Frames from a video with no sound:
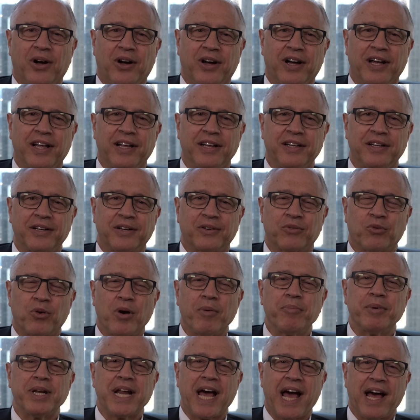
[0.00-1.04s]
on
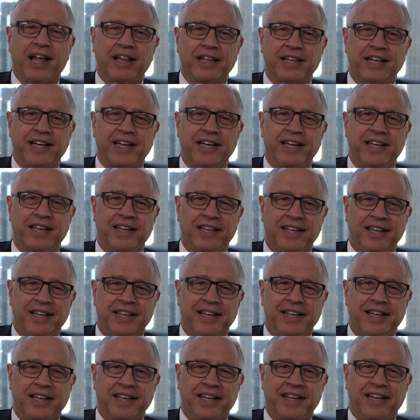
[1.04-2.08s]
criminality
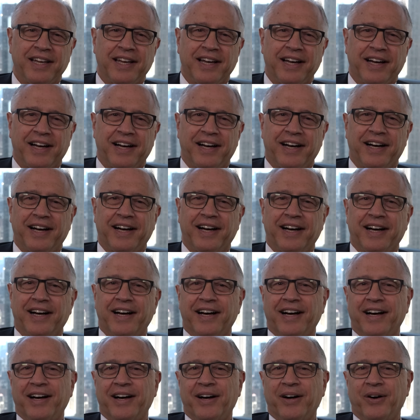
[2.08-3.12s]

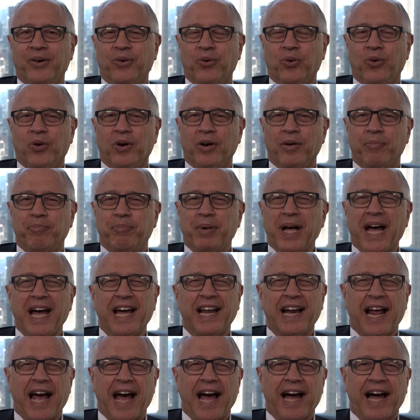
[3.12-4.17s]
or
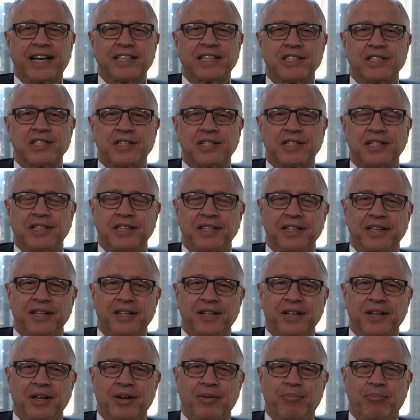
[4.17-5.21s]
bad acts
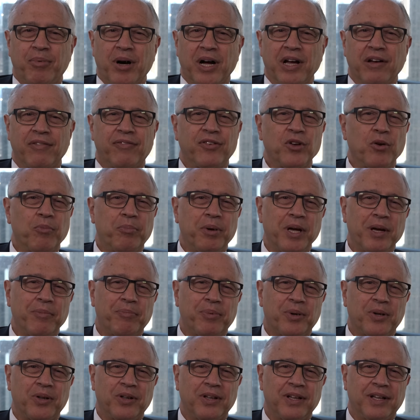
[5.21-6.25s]
by a few
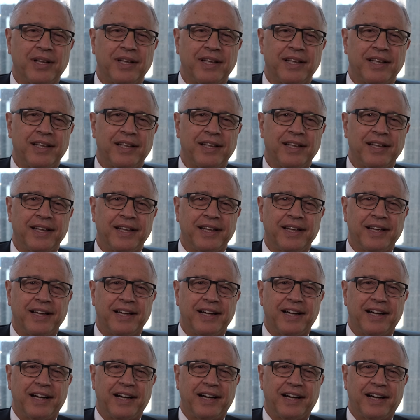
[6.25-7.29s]
people
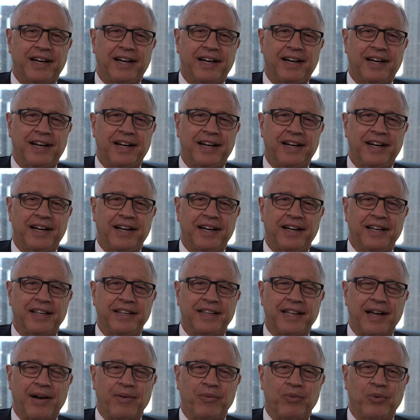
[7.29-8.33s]

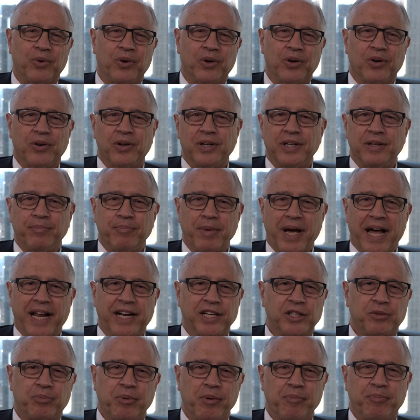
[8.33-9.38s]
that were in
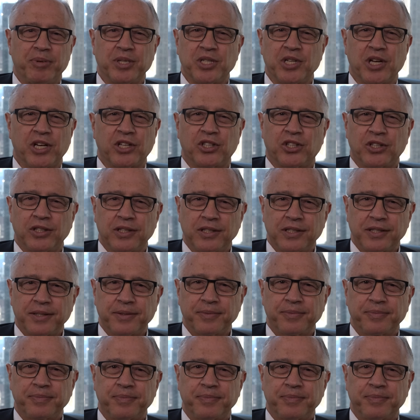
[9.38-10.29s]
management positions.